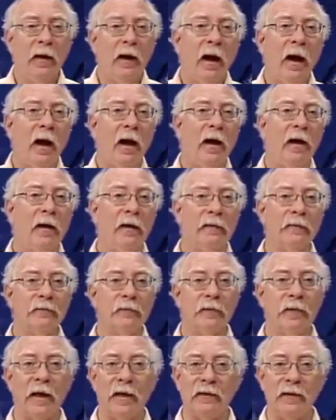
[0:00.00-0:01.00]
uh,
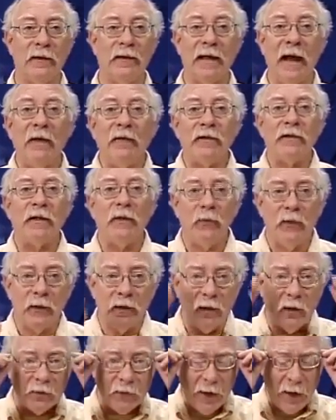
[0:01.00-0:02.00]
that the deficit would
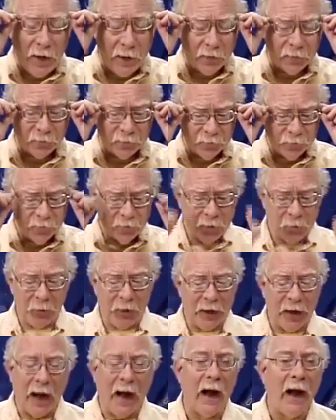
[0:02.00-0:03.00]
go down.
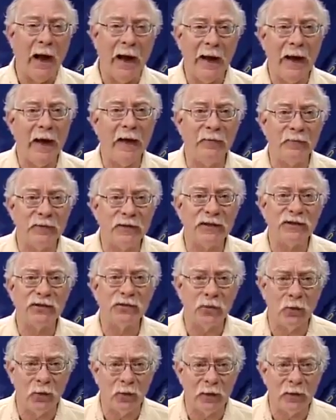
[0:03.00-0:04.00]
But I am
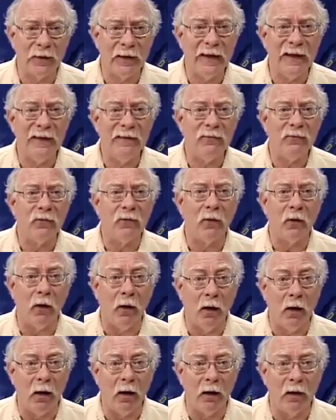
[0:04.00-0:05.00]
sorely
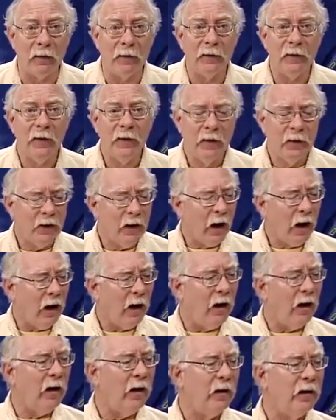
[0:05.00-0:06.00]
wrong.
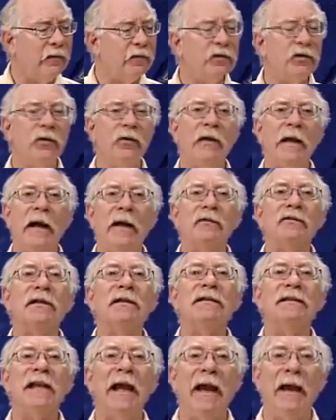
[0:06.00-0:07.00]
Uh,
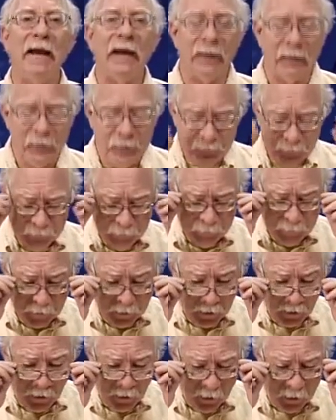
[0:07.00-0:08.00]
2010,
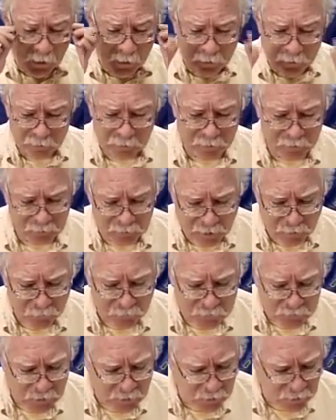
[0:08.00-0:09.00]
uh, the
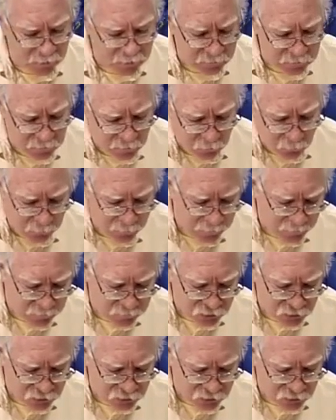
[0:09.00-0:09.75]
deficit is going